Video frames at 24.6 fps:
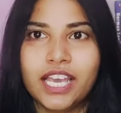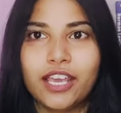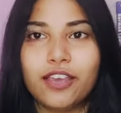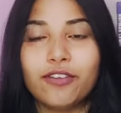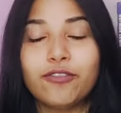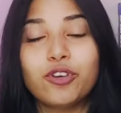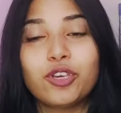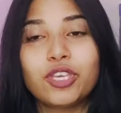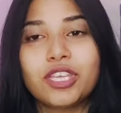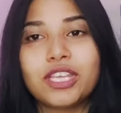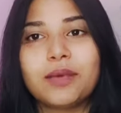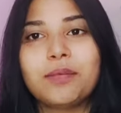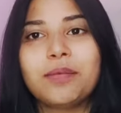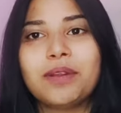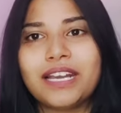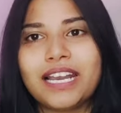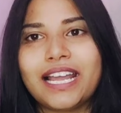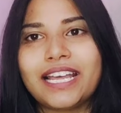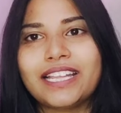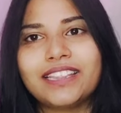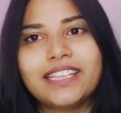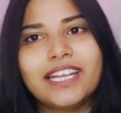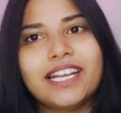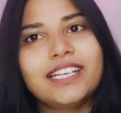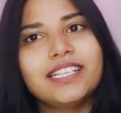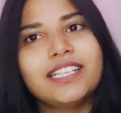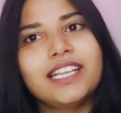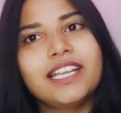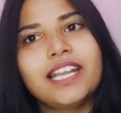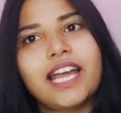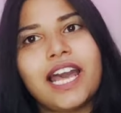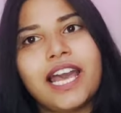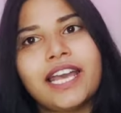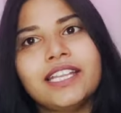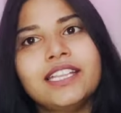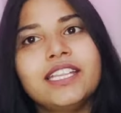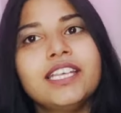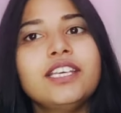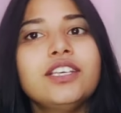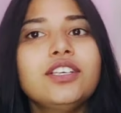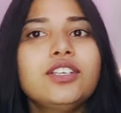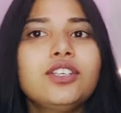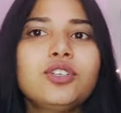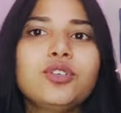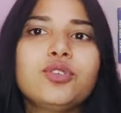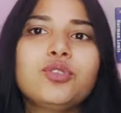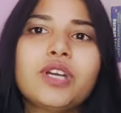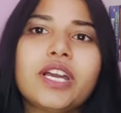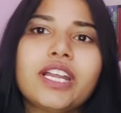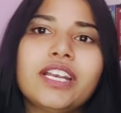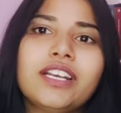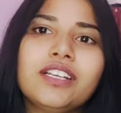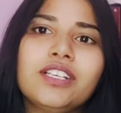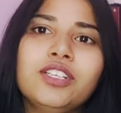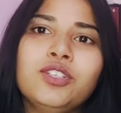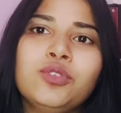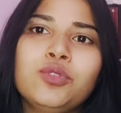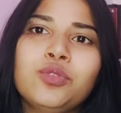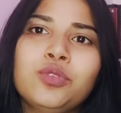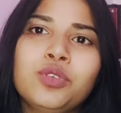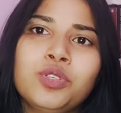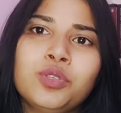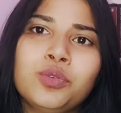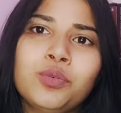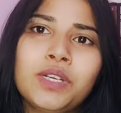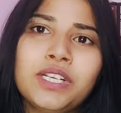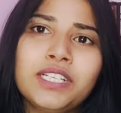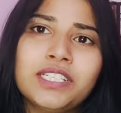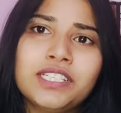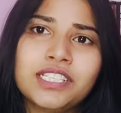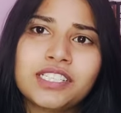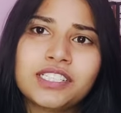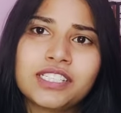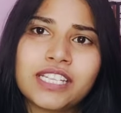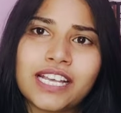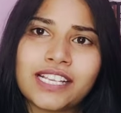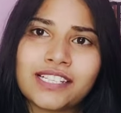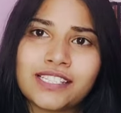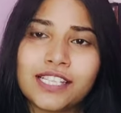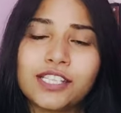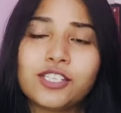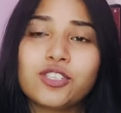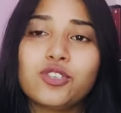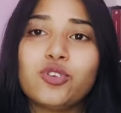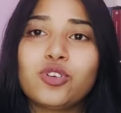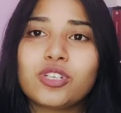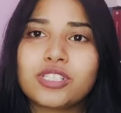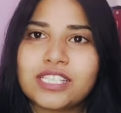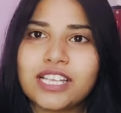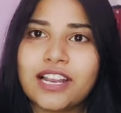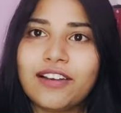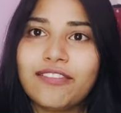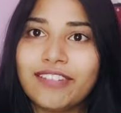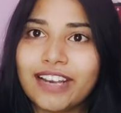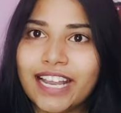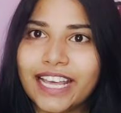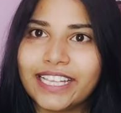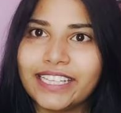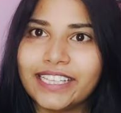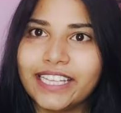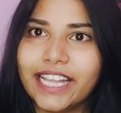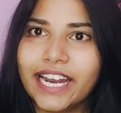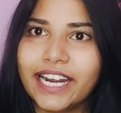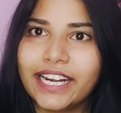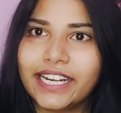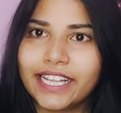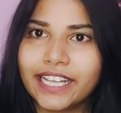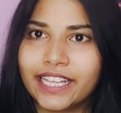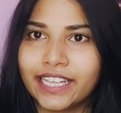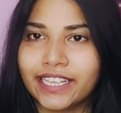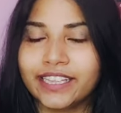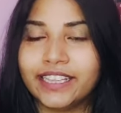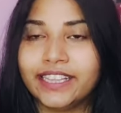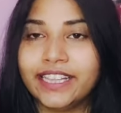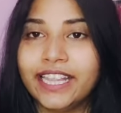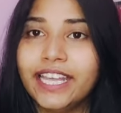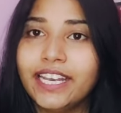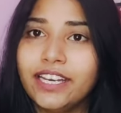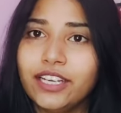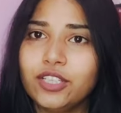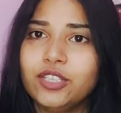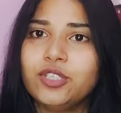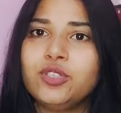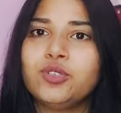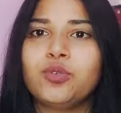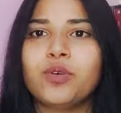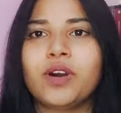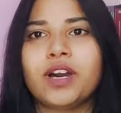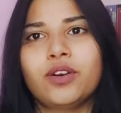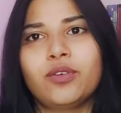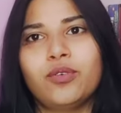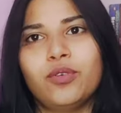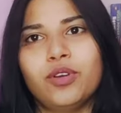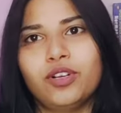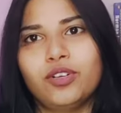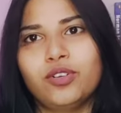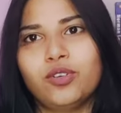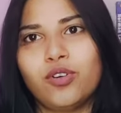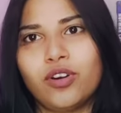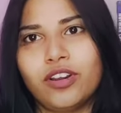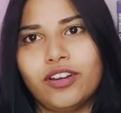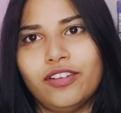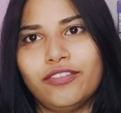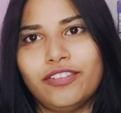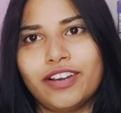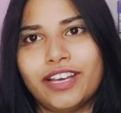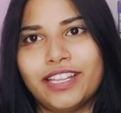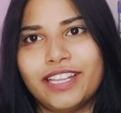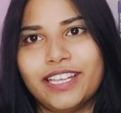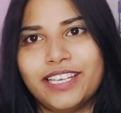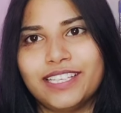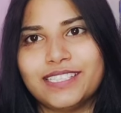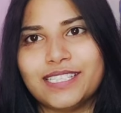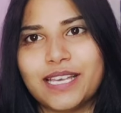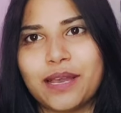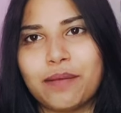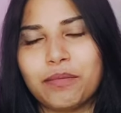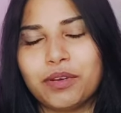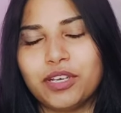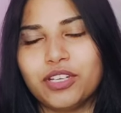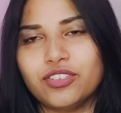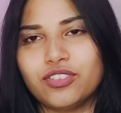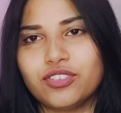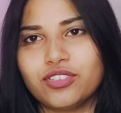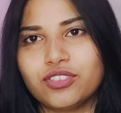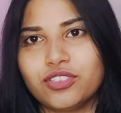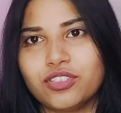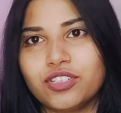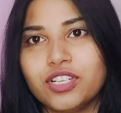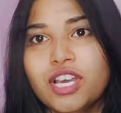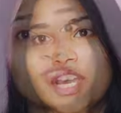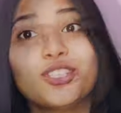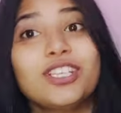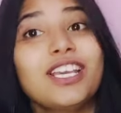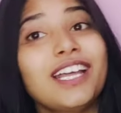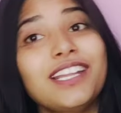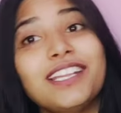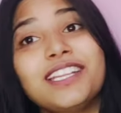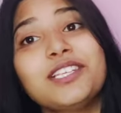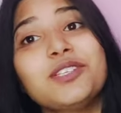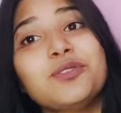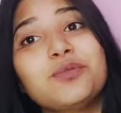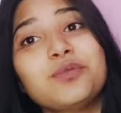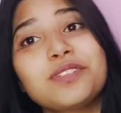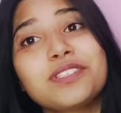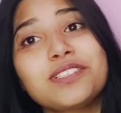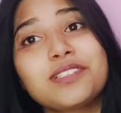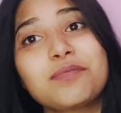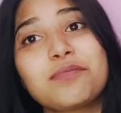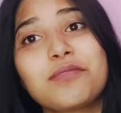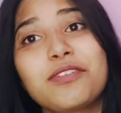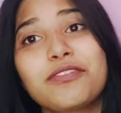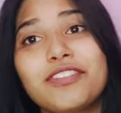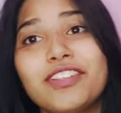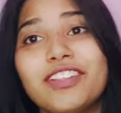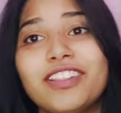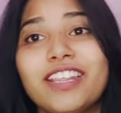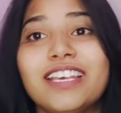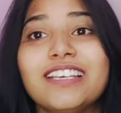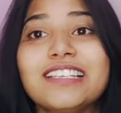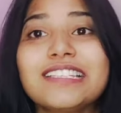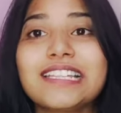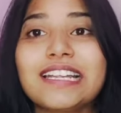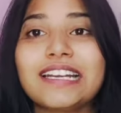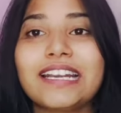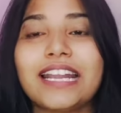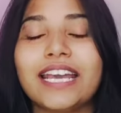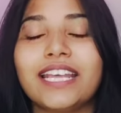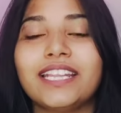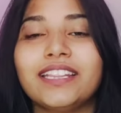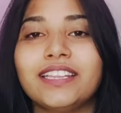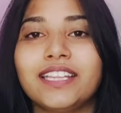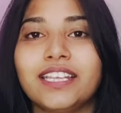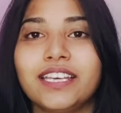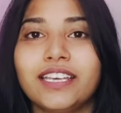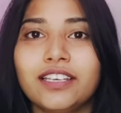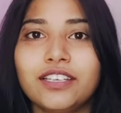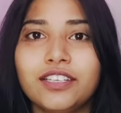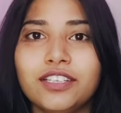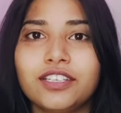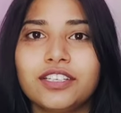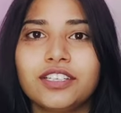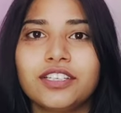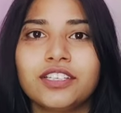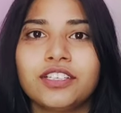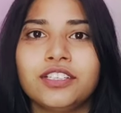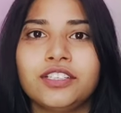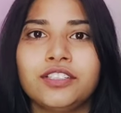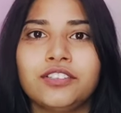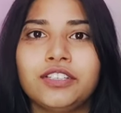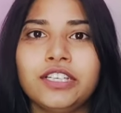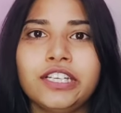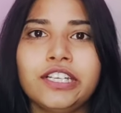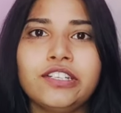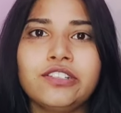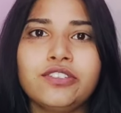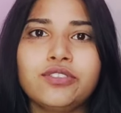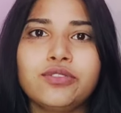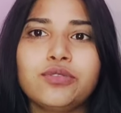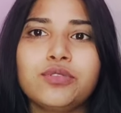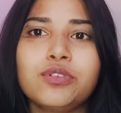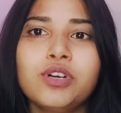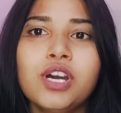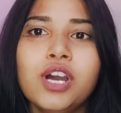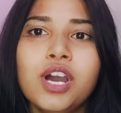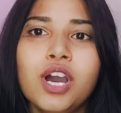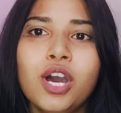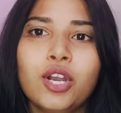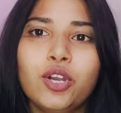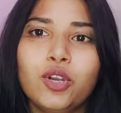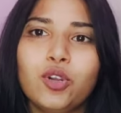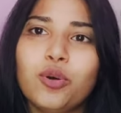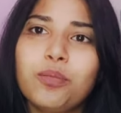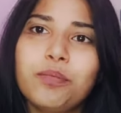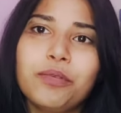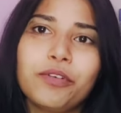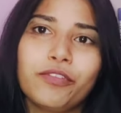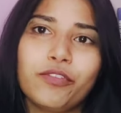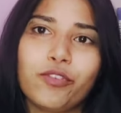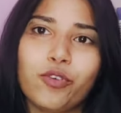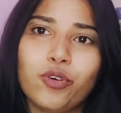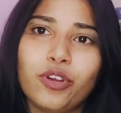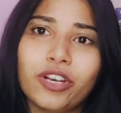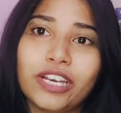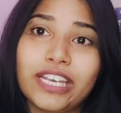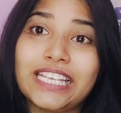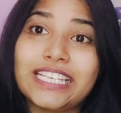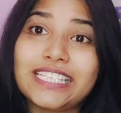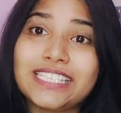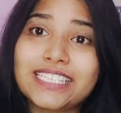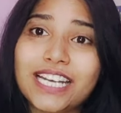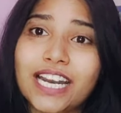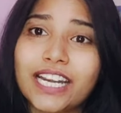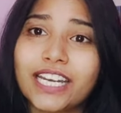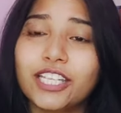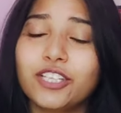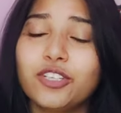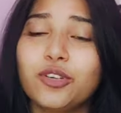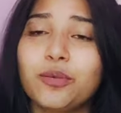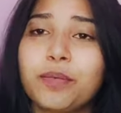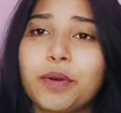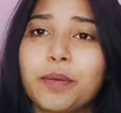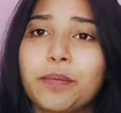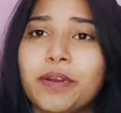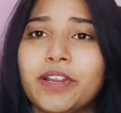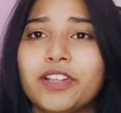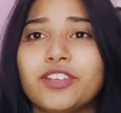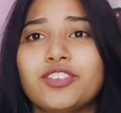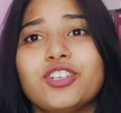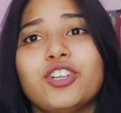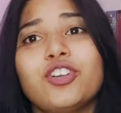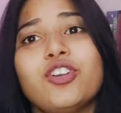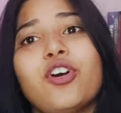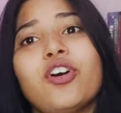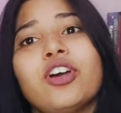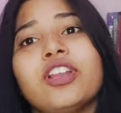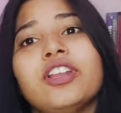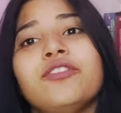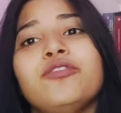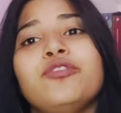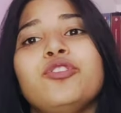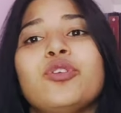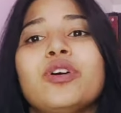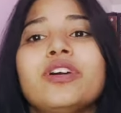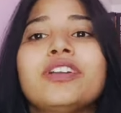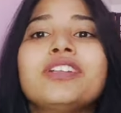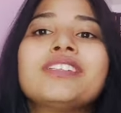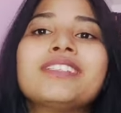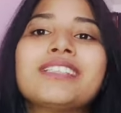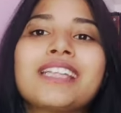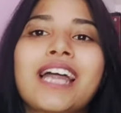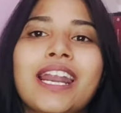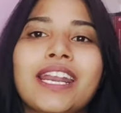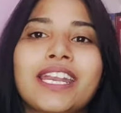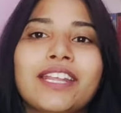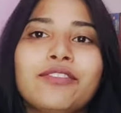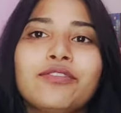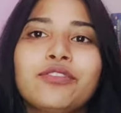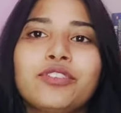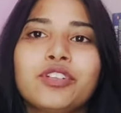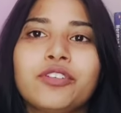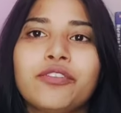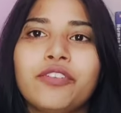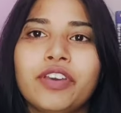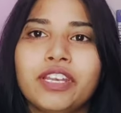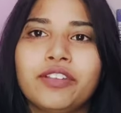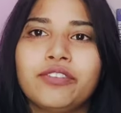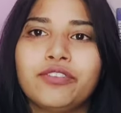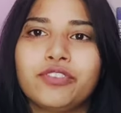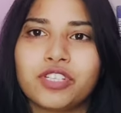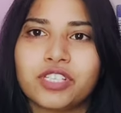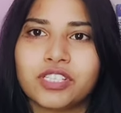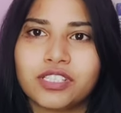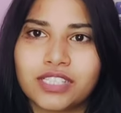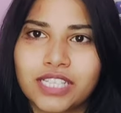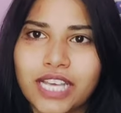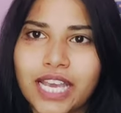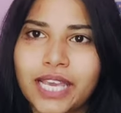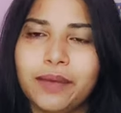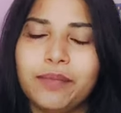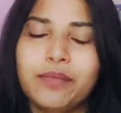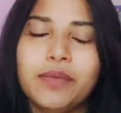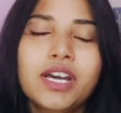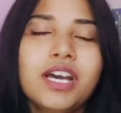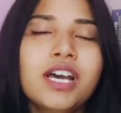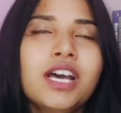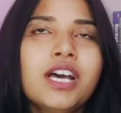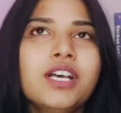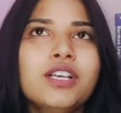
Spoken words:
If you keep it like that, then I think you can, you will just assess yourself like that, and then you are going to qualify the examination. So yeah, these were some of the things that I think you need to know before restarting your preparation, or if you are starting for the very first time.